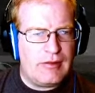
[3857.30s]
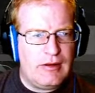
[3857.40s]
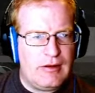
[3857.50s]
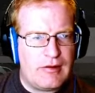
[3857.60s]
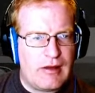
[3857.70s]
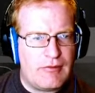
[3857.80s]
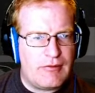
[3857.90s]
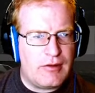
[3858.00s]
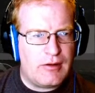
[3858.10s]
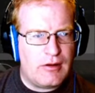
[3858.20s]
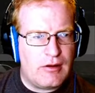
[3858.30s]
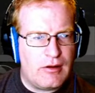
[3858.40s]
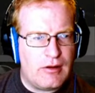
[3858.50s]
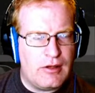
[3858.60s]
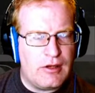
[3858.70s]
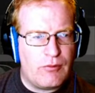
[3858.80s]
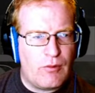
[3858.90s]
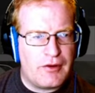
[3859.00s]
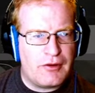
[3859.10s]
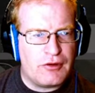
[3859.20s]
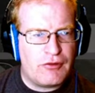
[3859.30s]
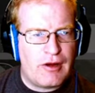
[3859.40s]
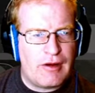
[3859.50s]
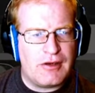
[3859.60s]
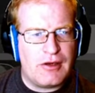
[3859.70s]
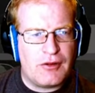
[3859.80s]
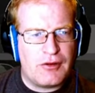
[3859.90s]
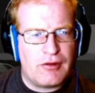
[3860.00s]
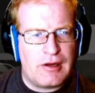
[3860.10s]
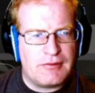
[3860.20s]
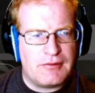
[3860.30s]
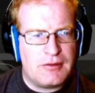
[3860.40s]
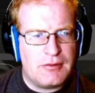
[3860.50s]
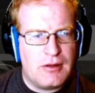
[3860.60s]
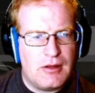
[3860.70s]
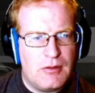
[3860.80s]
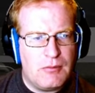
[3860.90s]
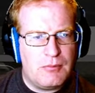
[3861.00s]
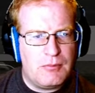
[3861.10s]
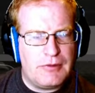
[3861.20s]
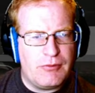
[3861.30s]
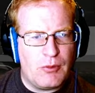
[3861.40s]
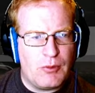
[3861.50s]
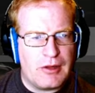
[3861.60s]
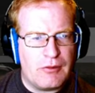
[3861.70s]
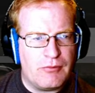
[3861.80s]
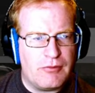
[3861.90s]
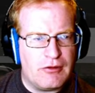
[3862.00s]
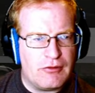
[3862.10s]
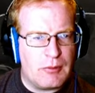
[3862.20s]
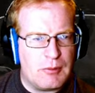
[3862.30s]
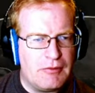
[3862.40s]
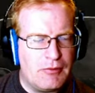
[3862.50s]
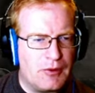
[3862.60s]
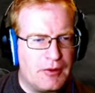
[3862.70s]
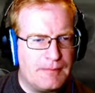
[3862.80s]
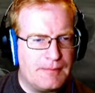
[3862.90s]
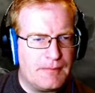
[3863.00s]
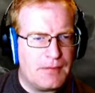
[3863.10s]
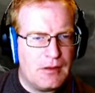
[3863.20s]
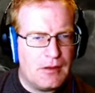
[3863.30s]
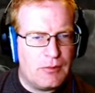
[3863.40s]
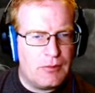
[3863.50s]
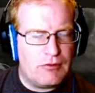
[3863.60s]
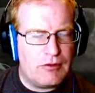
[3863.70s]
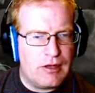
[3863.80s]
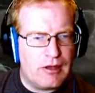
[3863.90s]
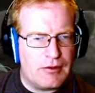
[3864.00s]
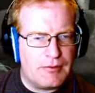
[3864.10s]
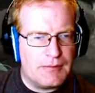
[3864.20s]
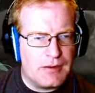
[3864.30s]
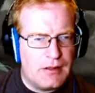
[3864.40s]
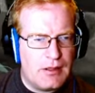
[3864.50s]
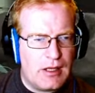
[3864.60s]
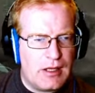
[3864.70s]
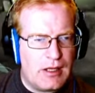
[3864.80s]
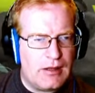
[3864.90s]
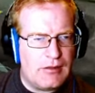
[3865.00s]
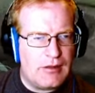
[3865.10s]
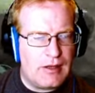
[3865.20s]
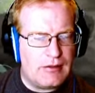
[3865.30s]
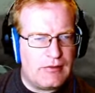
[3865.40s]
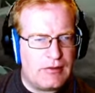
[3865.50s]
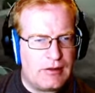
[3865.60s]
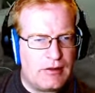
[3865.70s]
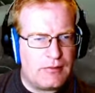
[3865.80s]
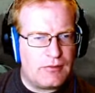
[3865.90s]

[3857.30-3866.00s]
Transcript: these have enough water to craft another craft before they finish before it, which they are, and that uh,